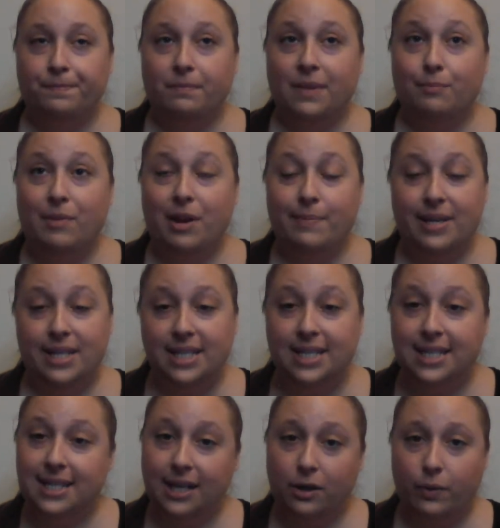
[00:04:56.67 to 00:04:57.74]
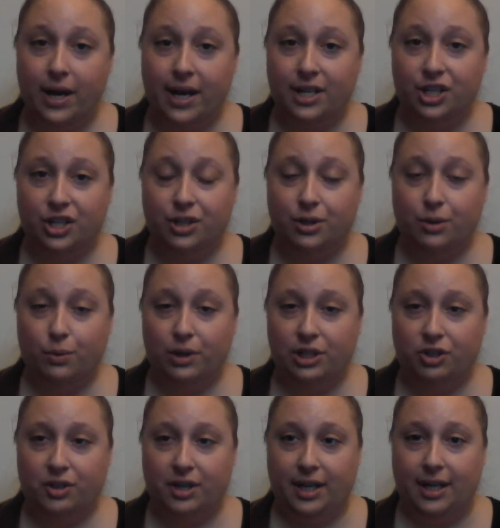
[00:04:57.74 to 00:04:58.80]
maybe distinguished One
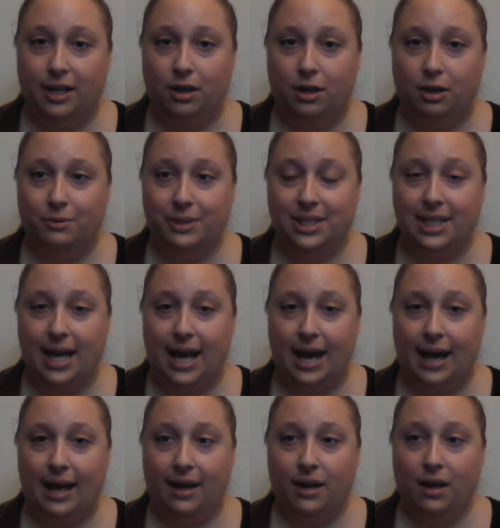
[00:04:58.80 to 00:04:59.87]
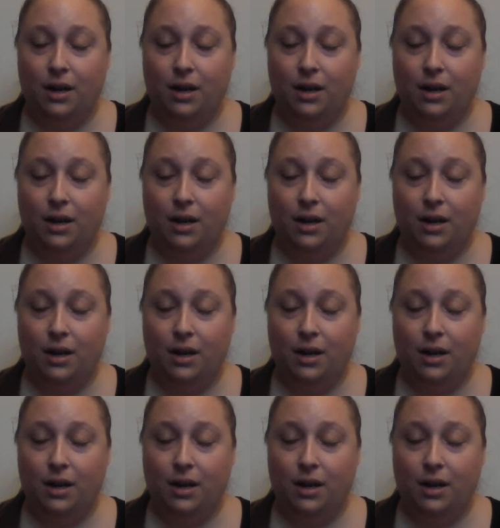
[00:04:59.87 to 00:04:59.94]
Tree Hill was that